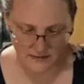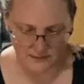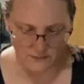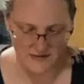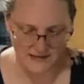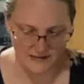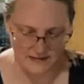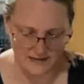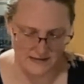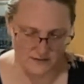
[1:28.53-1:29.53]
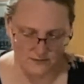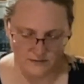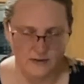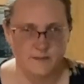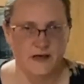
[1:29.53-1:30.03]
where it's got these little
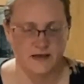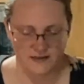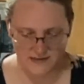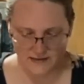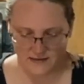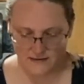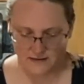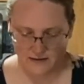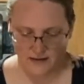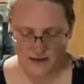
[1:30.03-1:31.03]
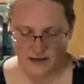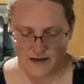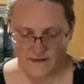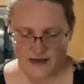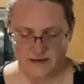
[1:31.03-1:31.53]
pockets in it,
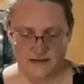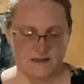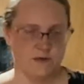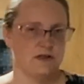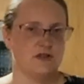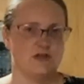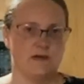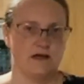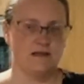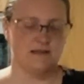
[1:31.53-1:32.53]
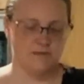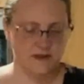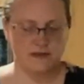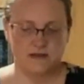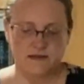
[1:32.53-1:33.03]
and that is what ciabatta
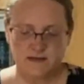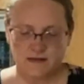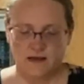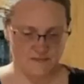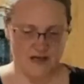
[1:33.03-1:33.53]
typically is.